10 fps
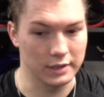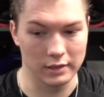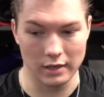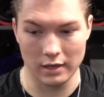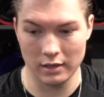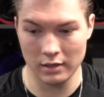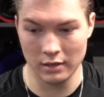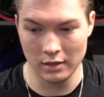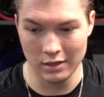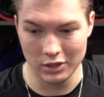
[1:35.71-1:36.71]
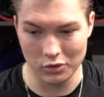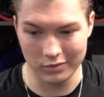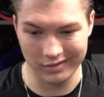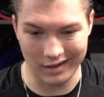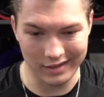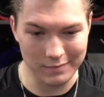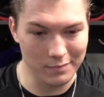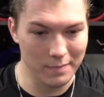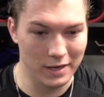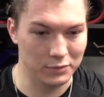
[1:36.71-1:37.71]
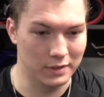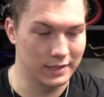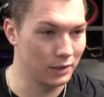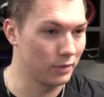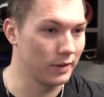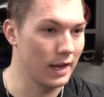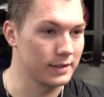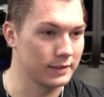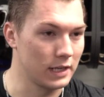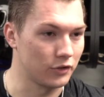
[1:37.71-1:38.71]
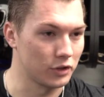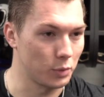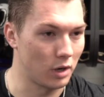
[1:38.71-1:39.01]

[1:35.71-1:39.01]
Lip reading: And you know, I think I'm at my best when I take away the hesitation as well.